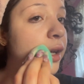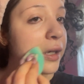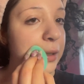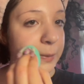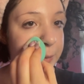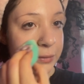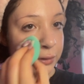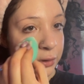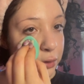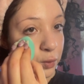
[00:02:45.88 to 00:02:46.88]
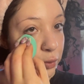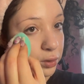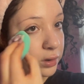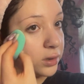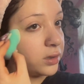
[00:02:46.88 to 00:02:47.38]
um, the
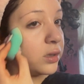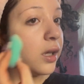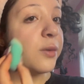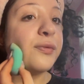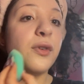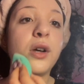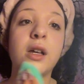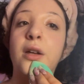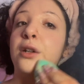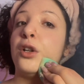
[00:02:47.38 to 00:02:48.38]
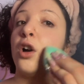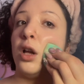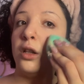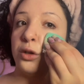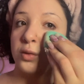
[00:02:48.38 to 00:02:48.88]
schools and stuff and
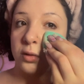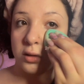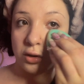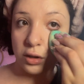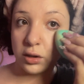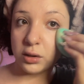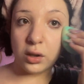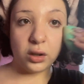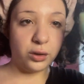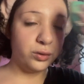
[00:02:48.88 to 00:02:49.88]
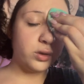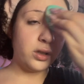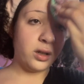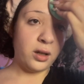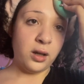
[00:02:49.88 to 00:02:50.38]
college was just
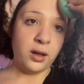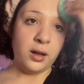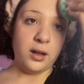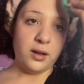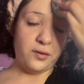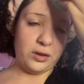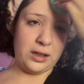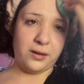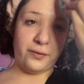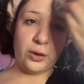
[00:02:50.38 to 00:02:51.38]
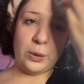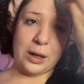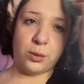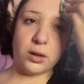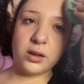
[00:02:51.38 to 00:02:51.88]
closed for like a few
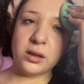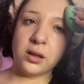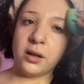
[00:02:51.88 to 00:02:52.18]
hours.